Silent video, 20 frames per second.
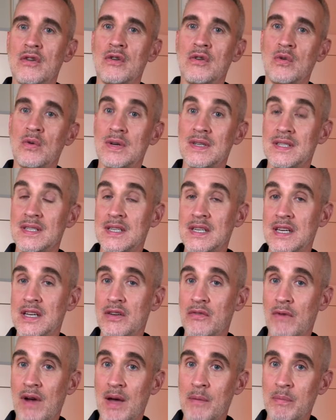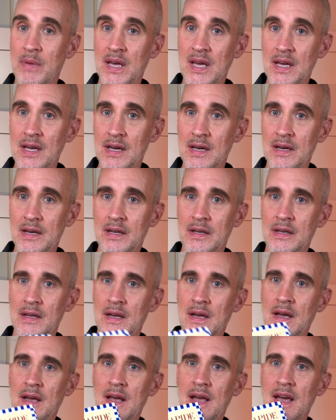Cuisine Rapide,
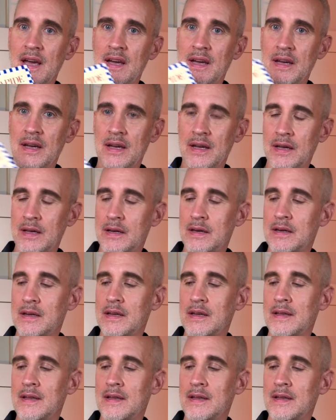and